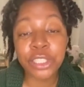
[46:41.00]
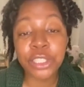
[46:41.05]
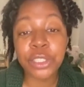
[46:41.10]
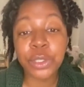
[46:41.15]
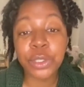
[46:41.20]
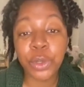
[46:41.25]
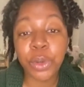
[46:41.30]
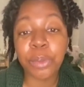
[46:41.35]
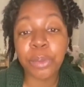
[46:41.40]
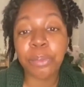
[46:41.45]

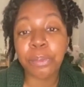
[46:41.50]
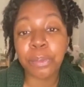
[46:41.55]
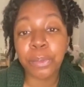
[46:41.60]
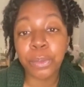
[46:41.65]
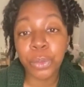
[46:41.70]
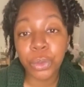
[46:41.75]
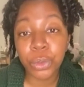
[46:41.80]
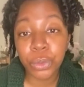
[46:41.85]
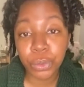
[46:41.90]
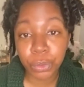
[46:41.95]
affects
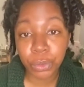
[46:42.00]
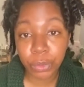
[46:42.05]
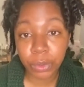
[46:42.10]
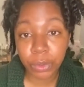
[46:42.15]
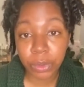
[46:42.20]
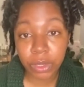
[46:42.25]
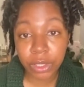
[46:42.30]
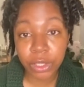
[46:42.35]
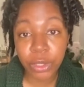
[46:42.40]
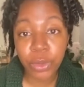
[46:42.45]
your
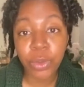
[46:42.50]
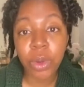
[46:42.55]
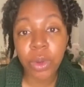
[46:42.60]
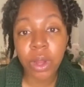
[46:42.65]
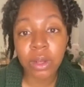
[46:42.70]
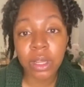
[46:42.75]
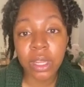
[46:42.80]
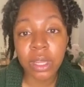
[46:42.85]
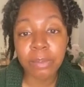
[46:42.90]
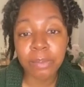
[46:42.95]
mood.
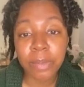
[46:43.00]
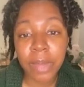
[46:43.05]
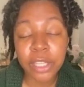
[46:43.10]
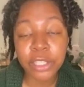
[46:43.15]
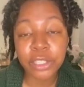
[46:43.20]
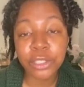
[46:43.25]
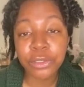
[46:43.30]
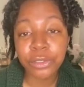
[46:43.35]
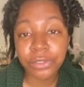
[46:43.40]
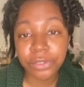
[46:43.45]

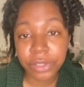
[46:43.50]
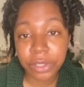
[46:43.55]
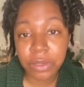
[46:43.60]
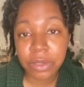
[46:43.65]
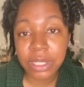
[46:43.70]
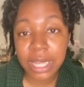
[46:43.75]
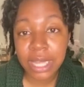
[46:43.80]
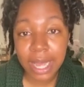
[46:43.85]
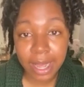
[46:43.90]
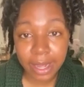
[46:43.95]
It
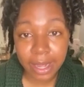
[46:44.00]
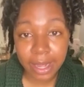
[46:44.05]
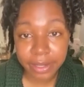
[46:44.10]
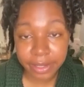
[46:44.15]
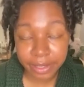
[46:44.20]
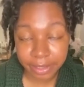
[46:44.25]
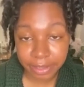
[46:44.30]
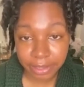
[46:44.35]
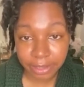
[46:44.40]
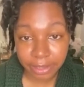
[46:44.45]
makes you feel
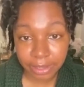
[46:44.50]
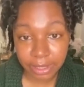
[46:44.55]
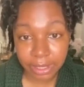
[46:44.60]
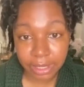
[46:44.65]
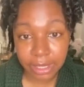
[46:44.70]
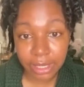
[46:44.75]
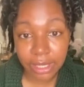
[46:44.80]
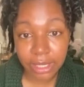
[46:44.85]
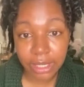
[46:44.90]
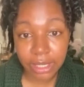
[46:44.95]

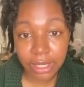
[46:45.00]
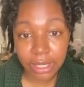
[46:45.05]
tired.